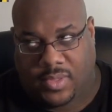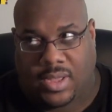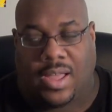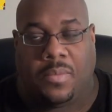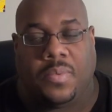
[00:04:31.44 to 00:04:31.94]

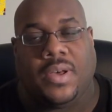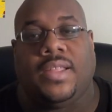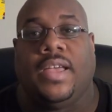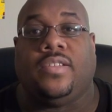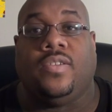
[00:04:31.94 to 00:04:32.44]
the comic book
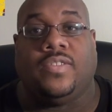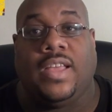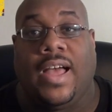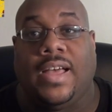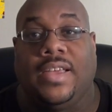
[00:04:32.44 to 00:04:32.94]
collector's
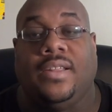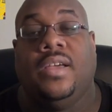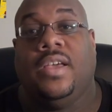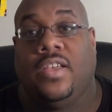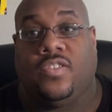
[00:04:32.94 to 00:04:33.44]
guide.
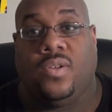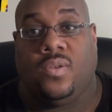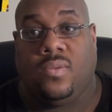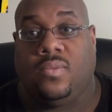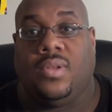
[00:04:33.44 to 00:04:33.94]

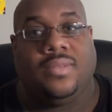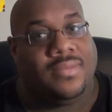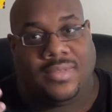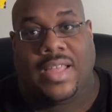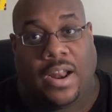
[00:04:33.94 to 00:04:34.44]
So
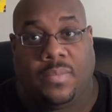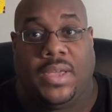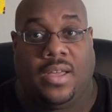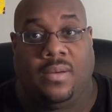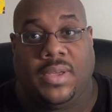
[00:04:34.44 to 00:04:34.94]
that'll
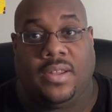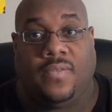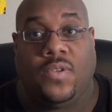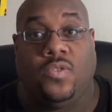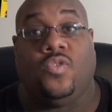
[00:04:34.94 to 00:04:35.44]
be coming in
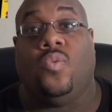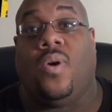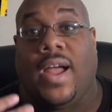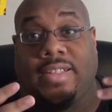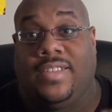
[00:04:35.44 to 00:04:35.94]
the future,
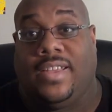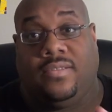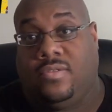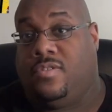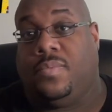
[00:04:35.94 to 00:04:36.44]
where I dig
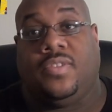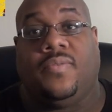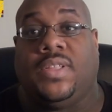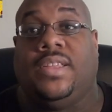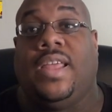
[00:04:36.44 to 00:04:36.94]

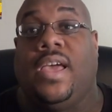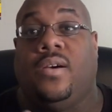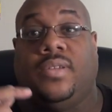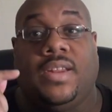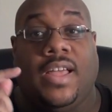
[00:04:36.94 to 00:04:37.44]
specifically
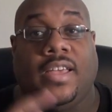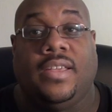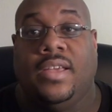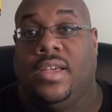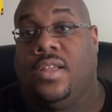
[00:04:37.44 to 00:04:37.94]
down and
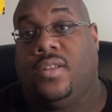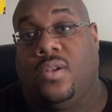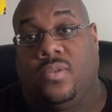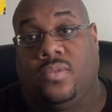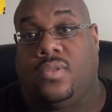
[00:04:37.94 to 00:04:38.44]
I
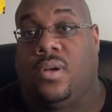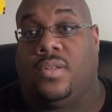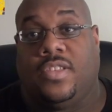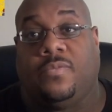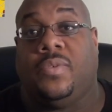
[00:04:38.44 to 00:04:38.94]
note
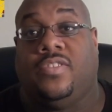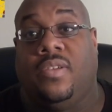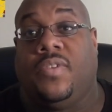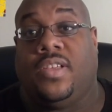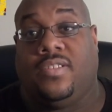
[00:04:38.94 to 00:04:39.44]
all the
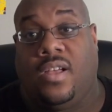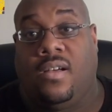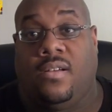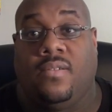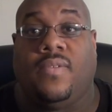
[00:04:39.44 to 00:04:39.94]
specifics
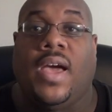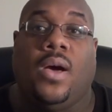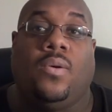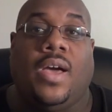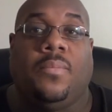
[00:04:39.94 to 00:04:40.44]
of
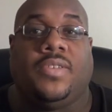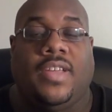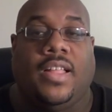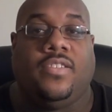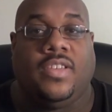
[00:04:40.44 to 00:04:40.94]
how
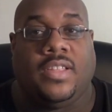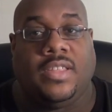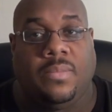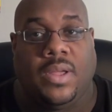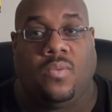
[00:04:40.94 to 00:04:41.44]
Comixology
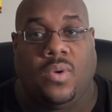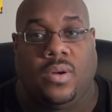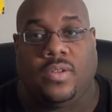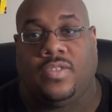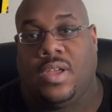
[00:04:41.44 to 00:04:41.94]
Unlimited
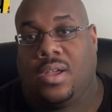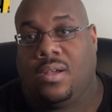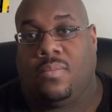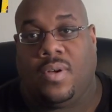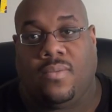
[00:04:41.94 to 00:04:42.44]
works.
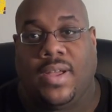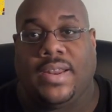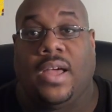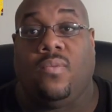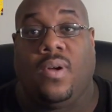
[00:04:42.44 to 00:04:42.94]
But
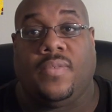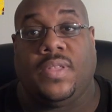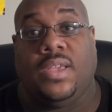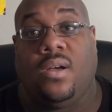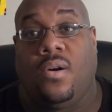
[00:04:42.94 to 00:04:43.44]
right now,
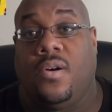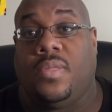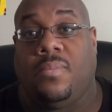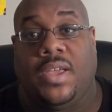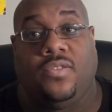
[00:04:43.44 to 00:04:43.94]
roughly all
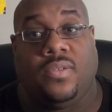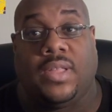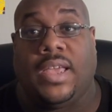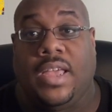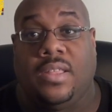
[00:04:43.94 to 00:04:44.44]
the major
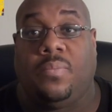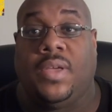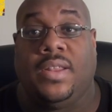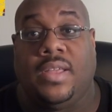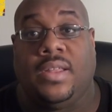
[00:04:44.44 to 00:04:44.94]
like
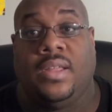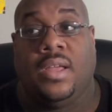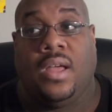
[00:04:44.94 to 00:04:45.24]
independent